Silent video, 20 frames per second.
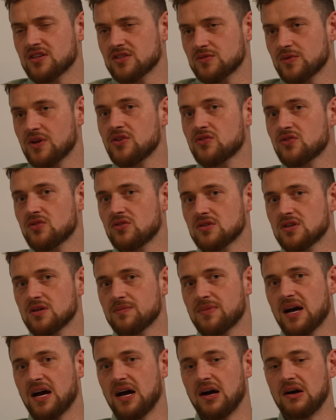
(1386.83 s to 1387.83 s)
Because when you talk
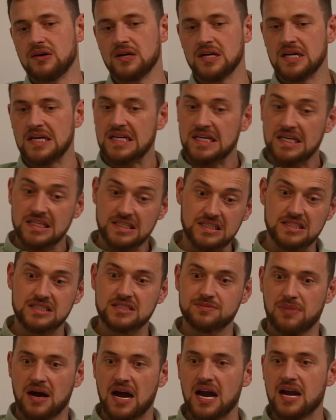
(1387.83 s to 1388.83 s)
about the
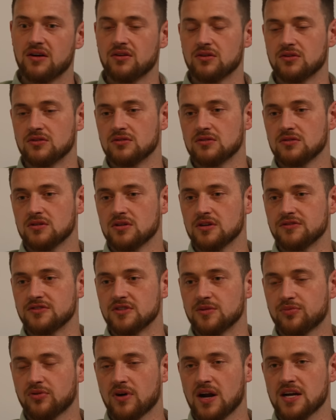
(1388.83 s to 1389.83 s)
spiral of
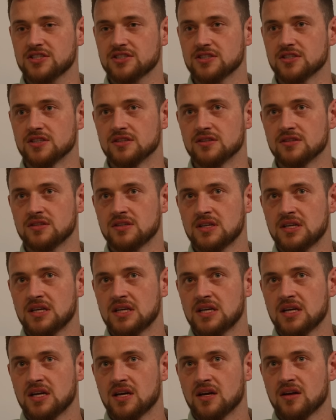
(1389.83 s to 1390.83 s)
depression,
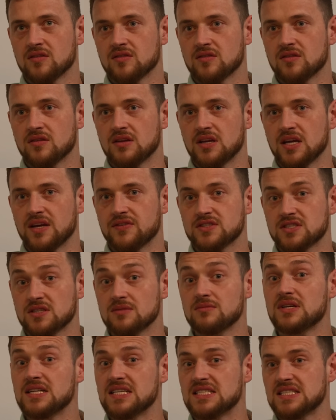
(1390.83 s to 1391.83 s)
if
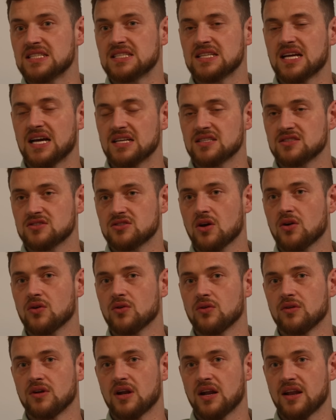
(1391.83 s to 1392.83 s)
somebody's in that
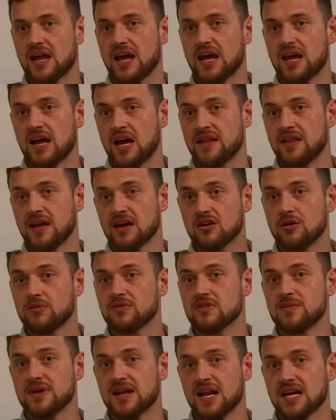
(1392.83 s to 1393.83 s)
zone and they come
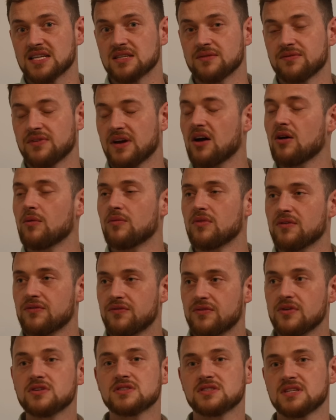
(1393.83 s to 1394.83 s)
to me and ask for help, the
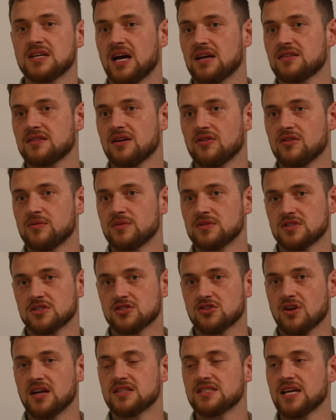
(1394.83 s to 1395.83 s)
first thing I tell them is to
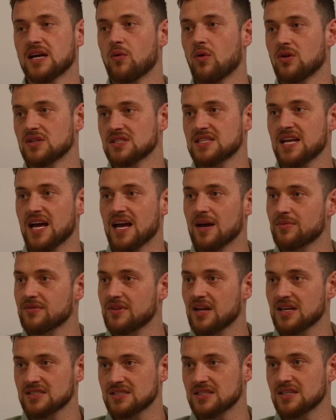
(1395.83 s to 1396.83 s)
try and take one step.
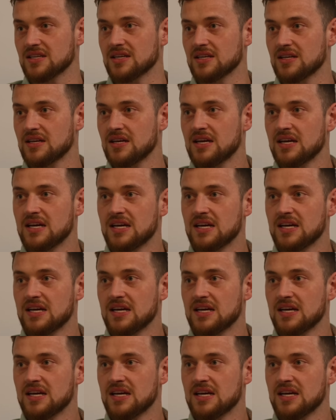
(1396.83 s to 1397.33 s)
That's it.